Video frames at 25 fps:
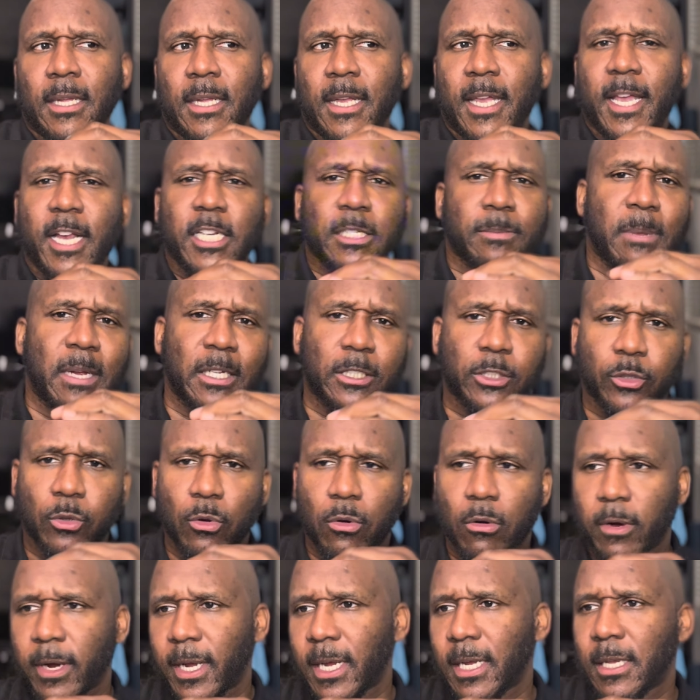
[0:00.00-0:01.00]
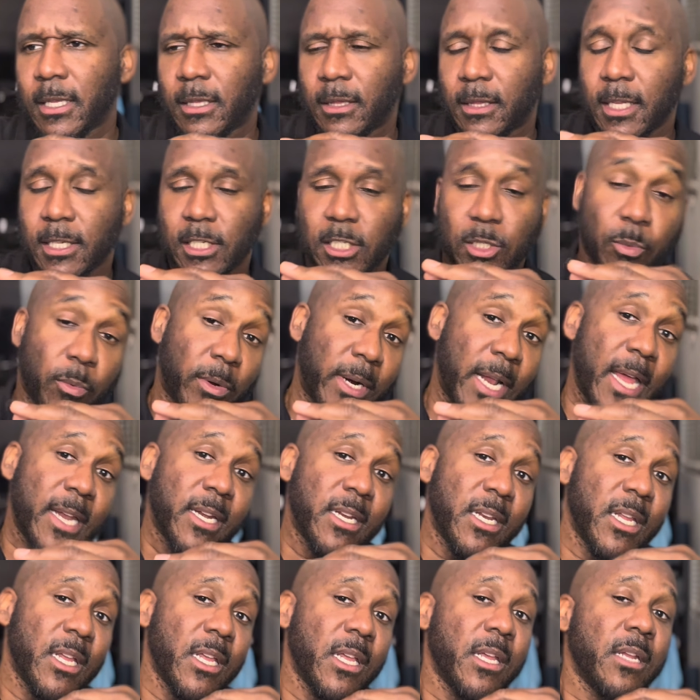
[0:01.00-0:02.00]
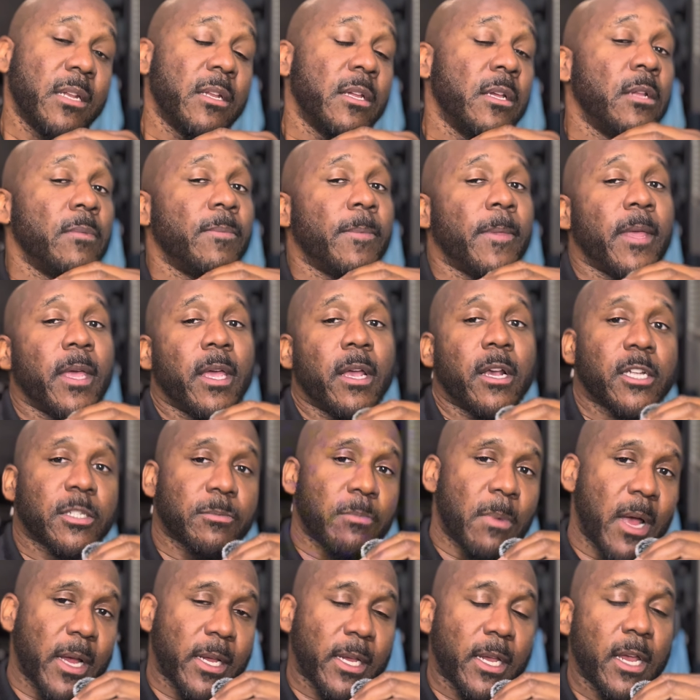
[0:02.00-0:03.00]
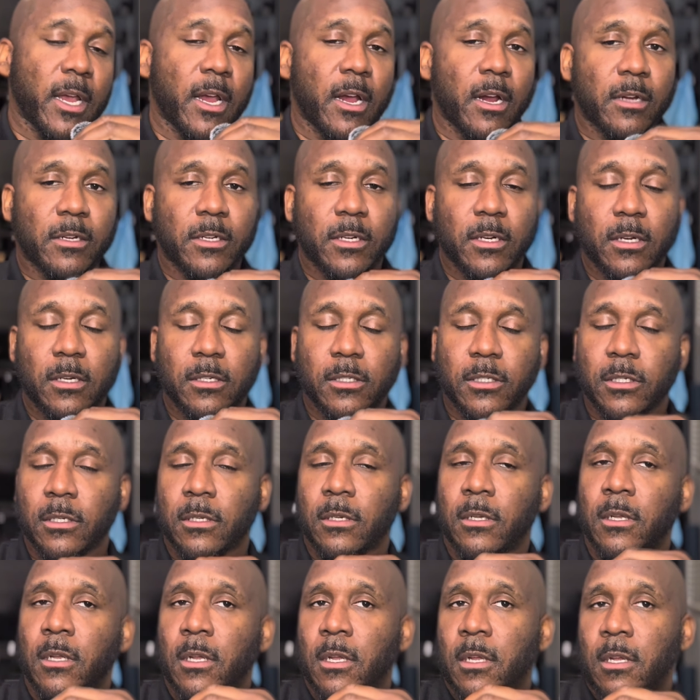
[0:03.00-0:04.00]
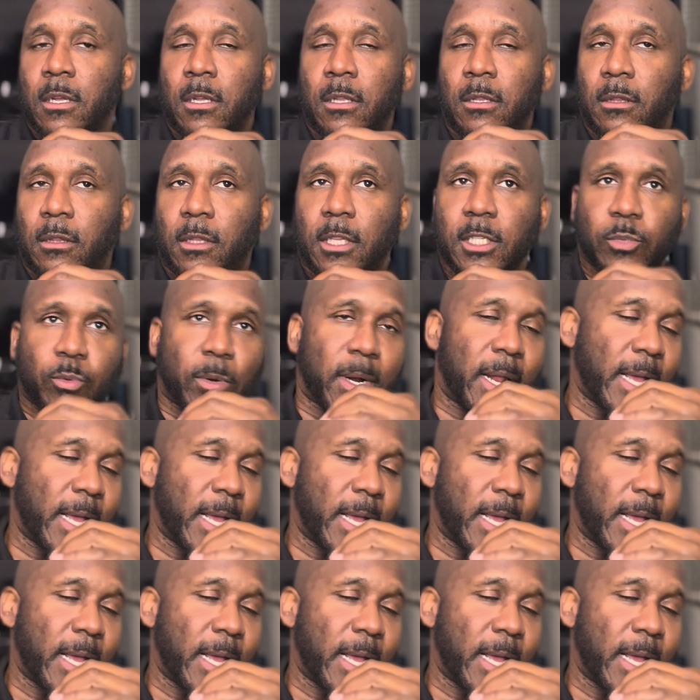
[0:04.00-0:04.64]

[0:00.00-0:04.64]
here's my story. This is what I need. Here's my characters. This is what